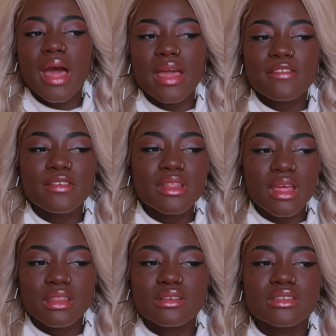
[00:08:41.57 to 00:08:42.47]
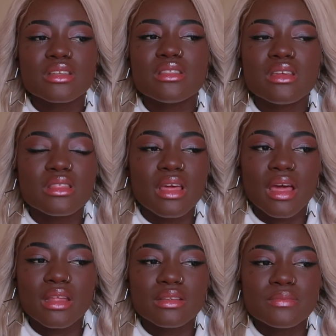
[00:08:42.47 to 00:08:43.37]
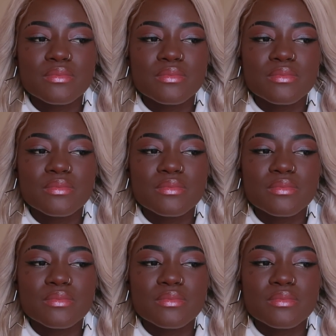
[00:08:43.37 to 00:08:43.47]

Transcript: I feel like there's nothing that